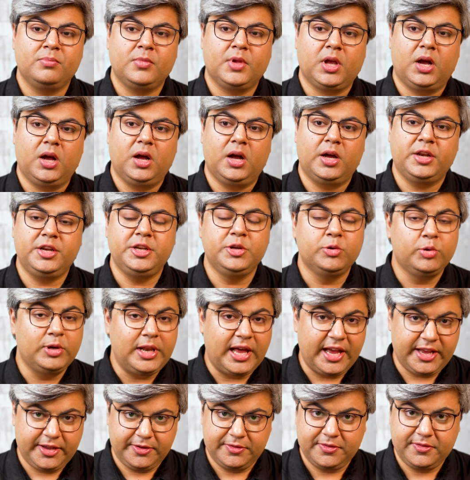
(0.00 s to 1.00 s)
a new
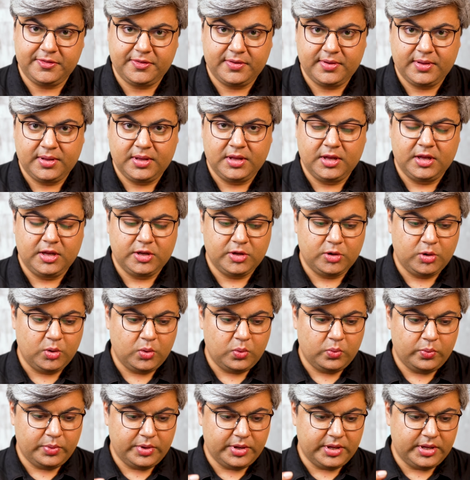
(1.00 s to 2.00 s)
life. You
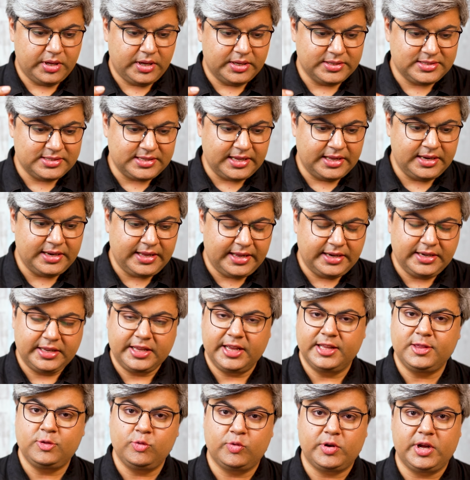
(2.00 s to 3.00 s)
know, a Sun and
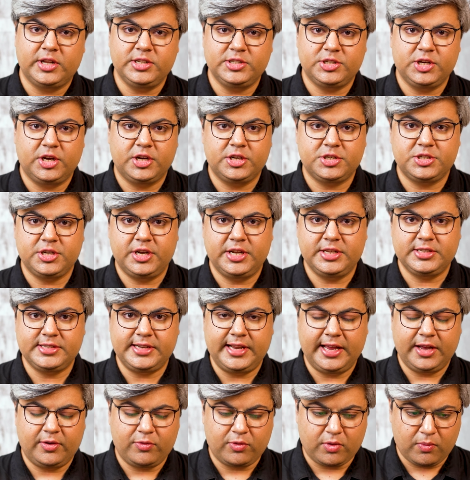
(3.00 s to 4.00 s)
Ketu conjunction is
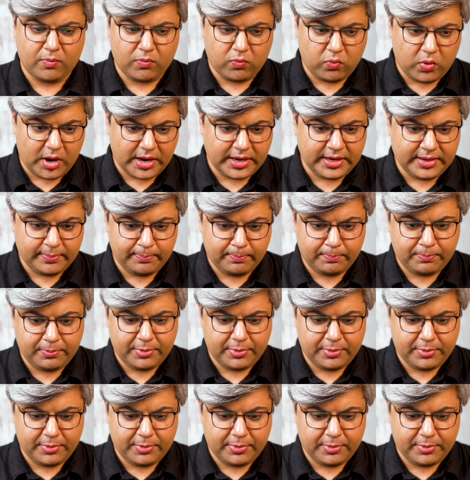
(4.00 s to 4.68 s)
like from one